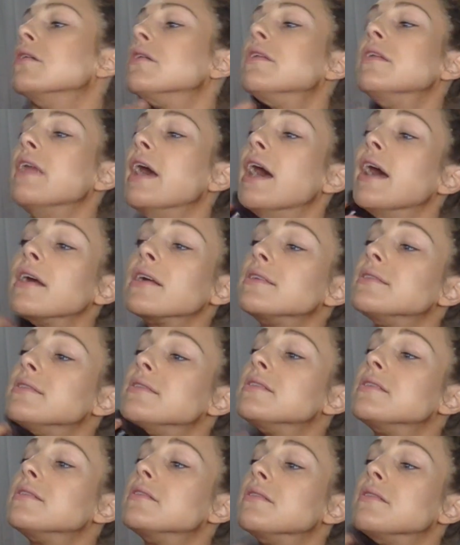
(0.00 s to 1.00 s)

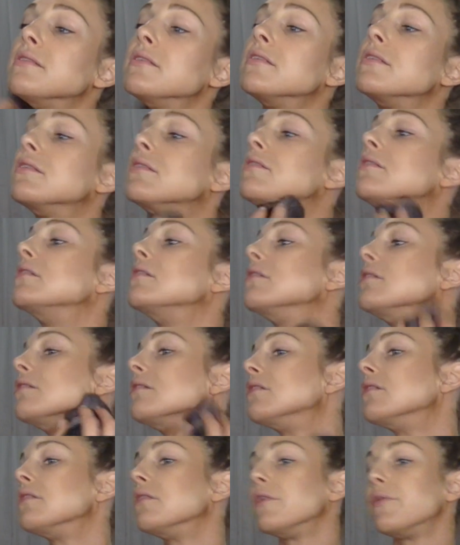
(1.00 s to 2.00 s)
Next.
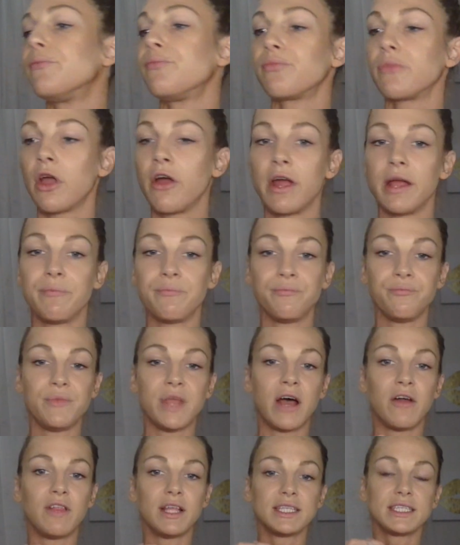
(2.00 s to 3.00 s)
All right,
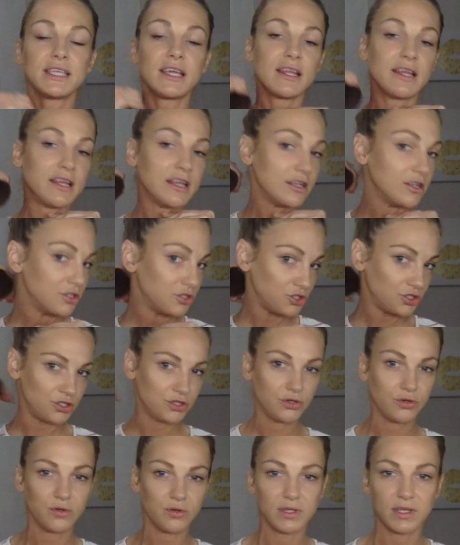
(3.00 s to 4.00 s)
now let's get
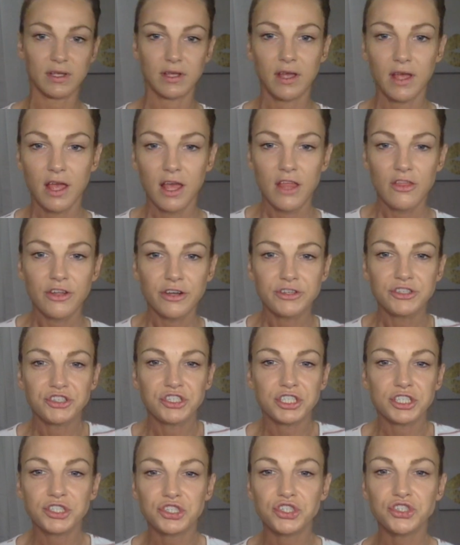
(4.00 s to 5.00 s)
into, there's
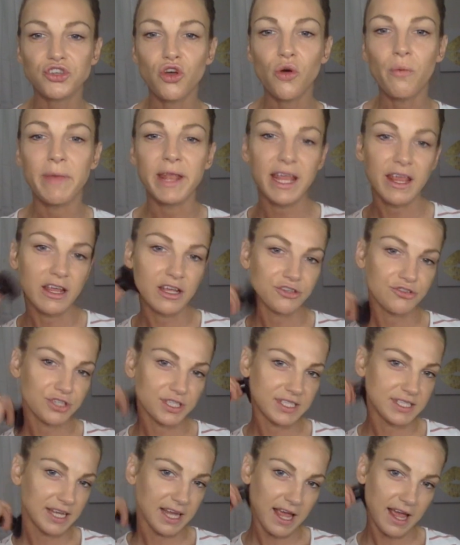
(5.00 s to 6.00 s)
just so many
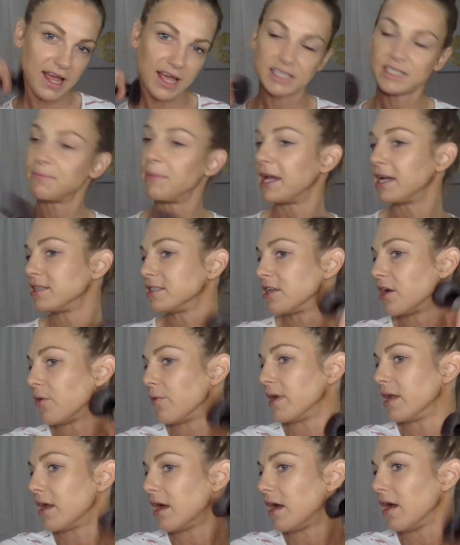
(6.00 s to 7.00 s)
interesting aspects
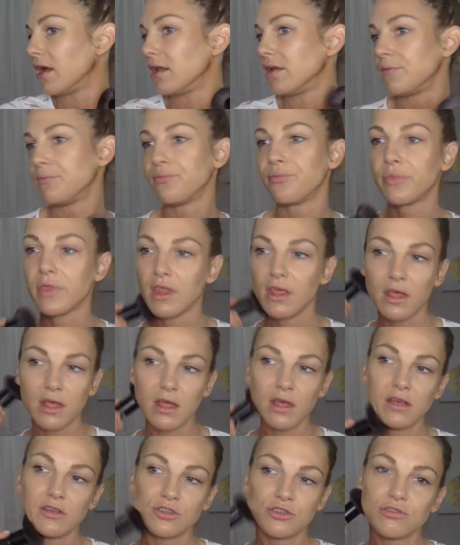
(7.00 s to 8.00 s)
going on.
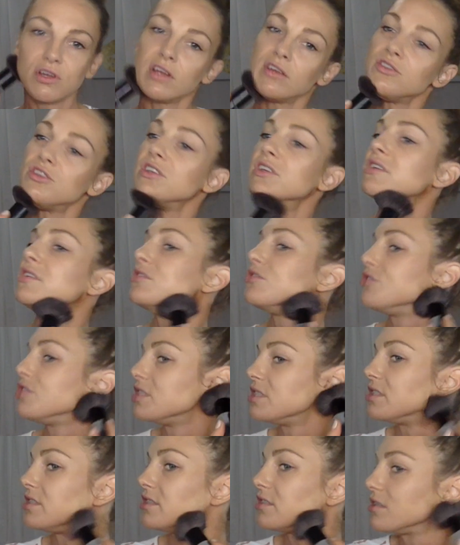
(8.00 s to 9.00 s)
Astrology is
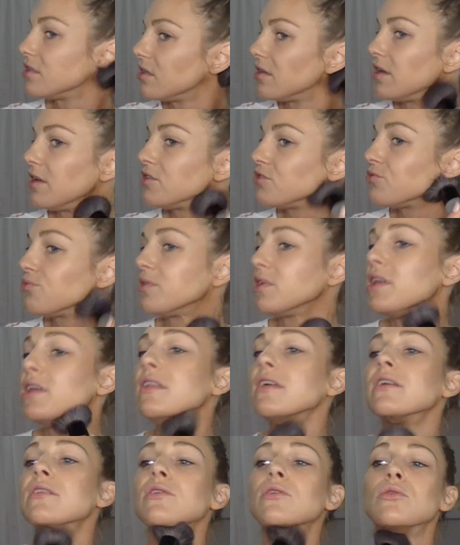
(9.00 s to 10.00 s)
just, it's really
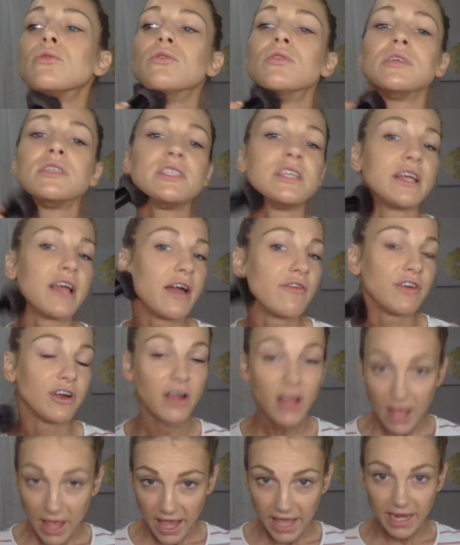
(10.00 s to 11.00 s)
like the coolest thing ever.
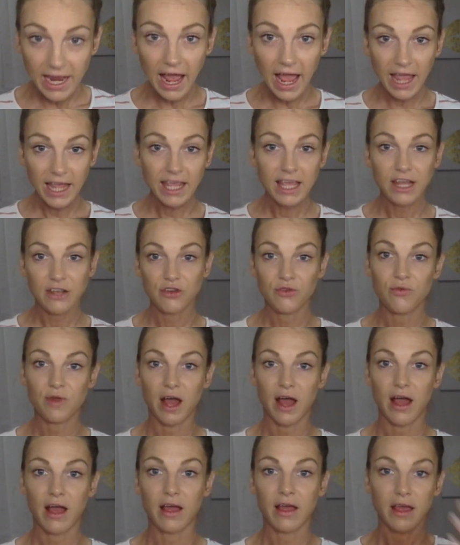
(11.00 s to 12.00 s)
And I kid you
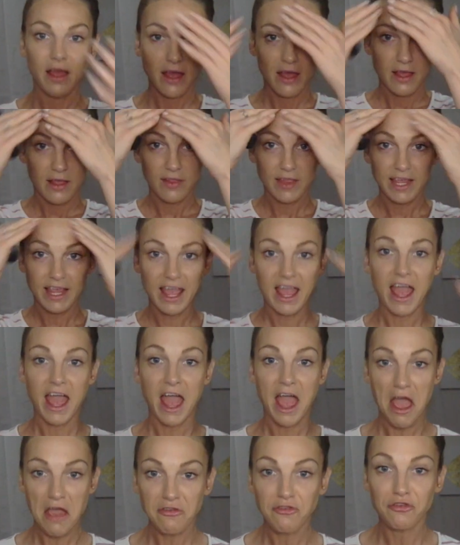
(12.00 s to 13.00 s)
not, like
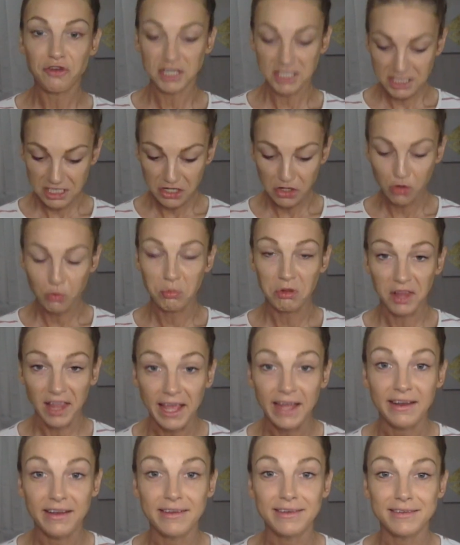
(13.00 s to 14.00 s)
every single
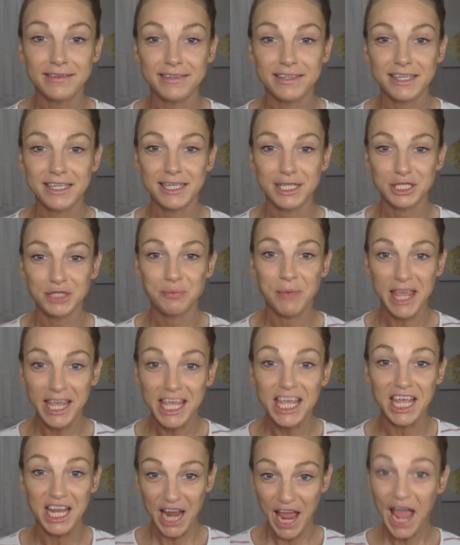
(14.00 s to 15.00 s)
planet is
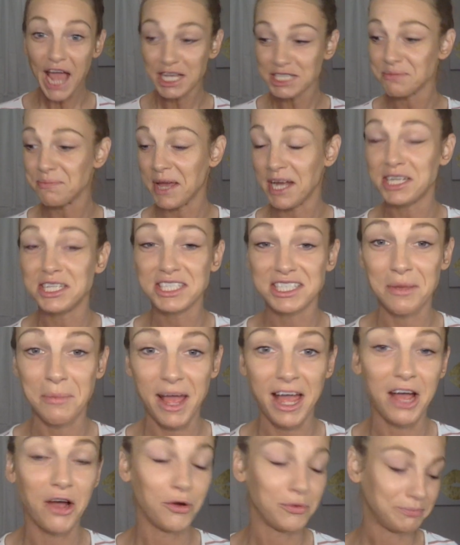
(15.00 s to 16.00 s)
making an aspect
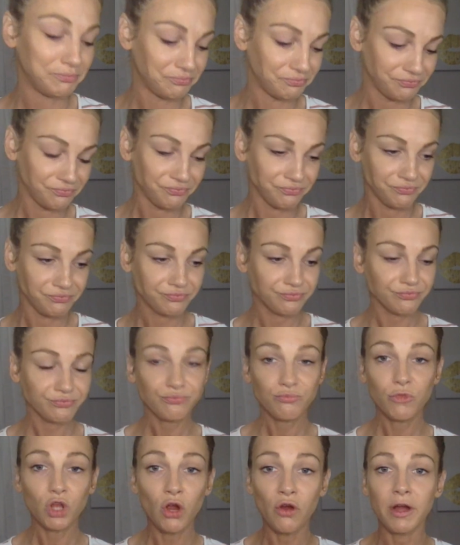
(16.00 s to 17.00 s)
somehow.
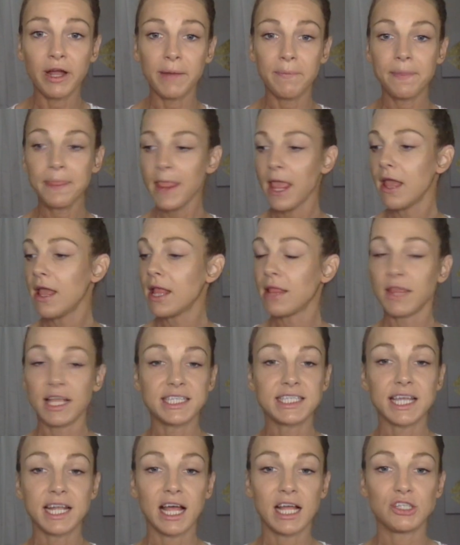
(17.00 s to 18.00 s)
All right, let's
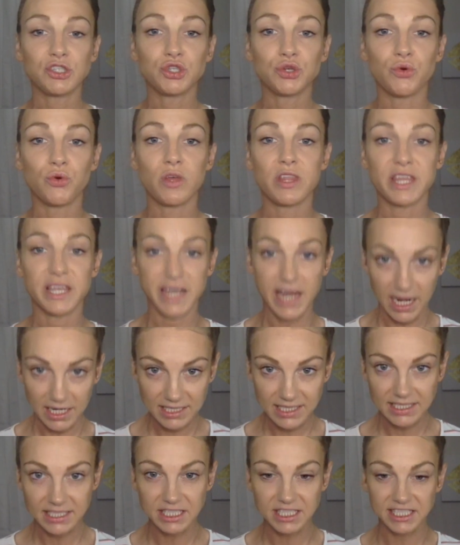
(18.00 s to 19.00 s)
get on to the
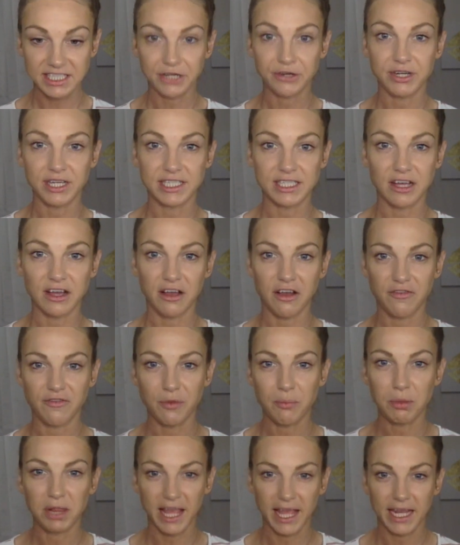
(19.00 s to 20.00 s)
next series of
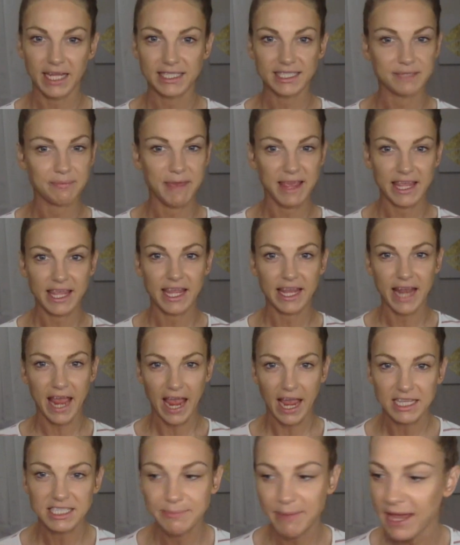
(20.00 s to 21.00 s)
planets making
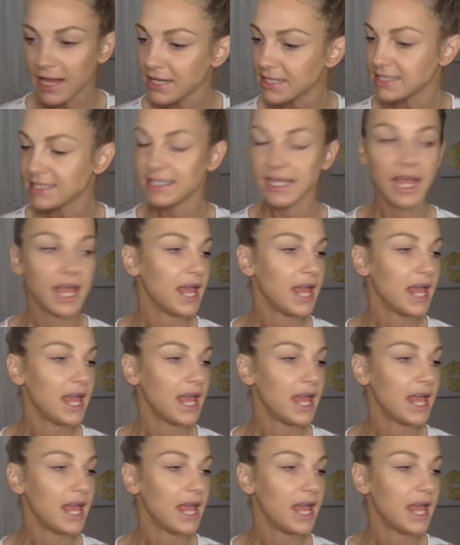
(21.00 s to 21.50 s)
aspects.